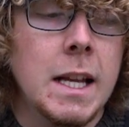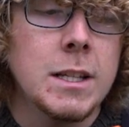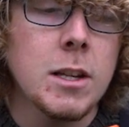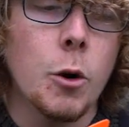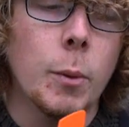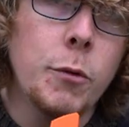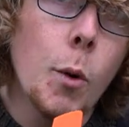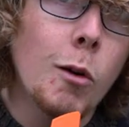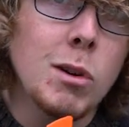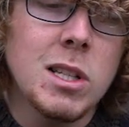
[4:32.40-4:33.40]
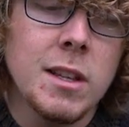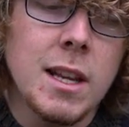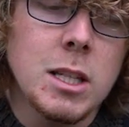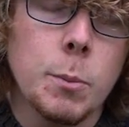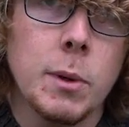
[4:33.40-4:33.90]
So if you are interested in
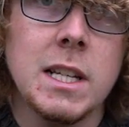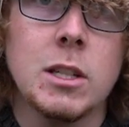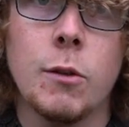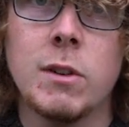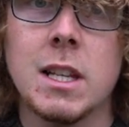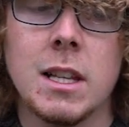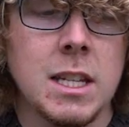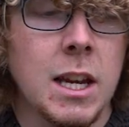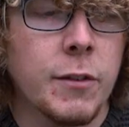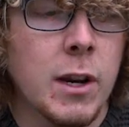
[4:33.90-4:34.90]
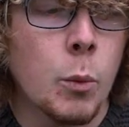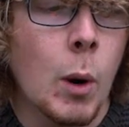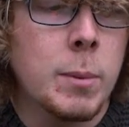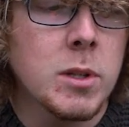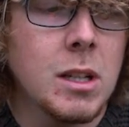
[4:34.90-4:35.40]
this, please do visit the TF Gear
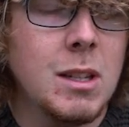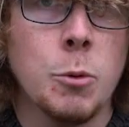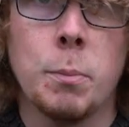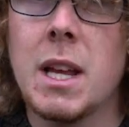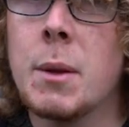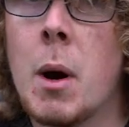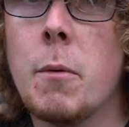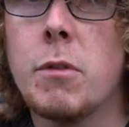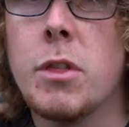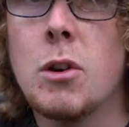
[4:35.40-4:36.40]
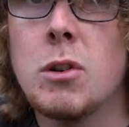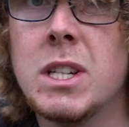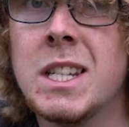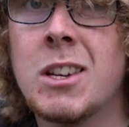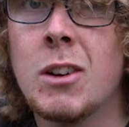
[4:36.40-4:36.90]
website. You can pick them up for
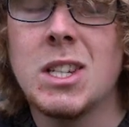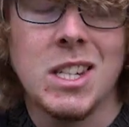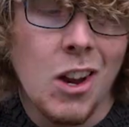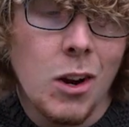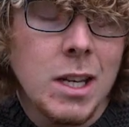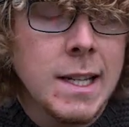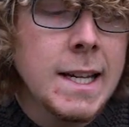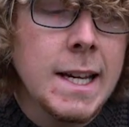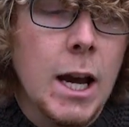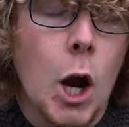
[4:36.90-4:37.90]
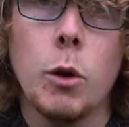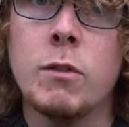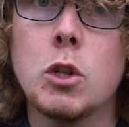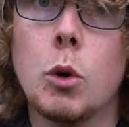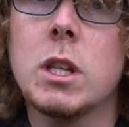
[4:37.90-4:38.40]
$13.99. Hope
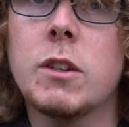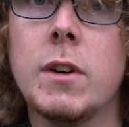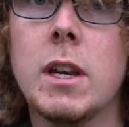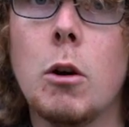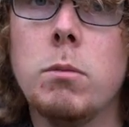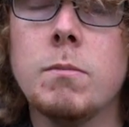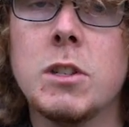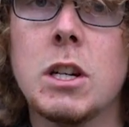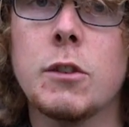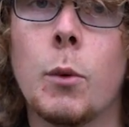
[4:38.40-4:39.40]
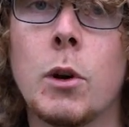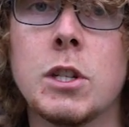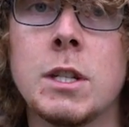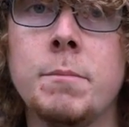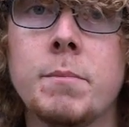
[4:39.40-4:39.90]
you've enjoyed this video. Cheers for
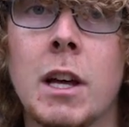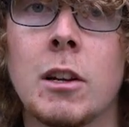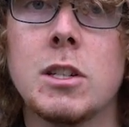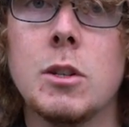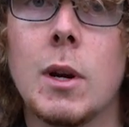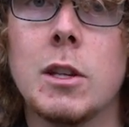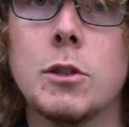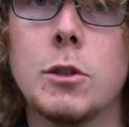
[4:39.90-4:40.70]
watching, and I'll see you again